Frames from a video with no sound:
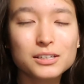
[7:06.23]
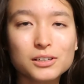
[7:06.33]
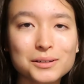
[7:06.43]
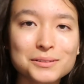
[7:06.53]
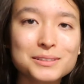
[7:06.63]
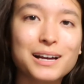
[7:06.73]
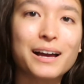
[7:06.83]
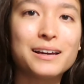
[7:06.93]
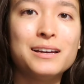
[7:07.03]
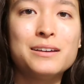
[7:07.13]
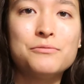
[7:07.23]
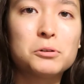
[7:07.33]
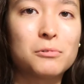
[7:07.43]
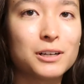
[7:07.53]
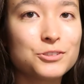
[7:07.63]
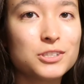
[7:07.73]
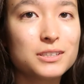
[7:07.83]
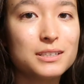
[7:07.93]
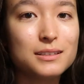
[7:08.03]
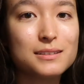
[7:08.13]
Call it Gaia, if you're
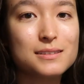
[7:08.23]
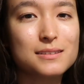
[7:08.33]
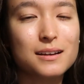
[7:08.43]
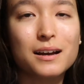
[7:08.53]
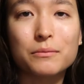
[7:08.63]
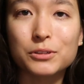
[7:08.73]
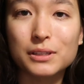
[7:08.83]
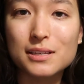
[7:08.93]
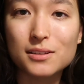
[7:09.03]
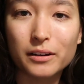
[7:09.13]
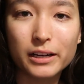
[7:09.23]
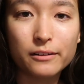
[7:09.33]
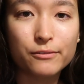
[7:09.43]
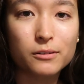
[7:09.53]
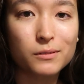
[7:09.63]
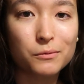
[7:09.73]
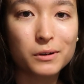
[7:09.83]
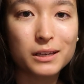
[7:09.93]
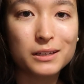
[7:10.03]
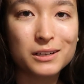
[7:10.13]
watching this, I'm really sorry for
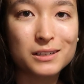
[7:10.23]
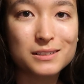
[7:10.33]
ruining your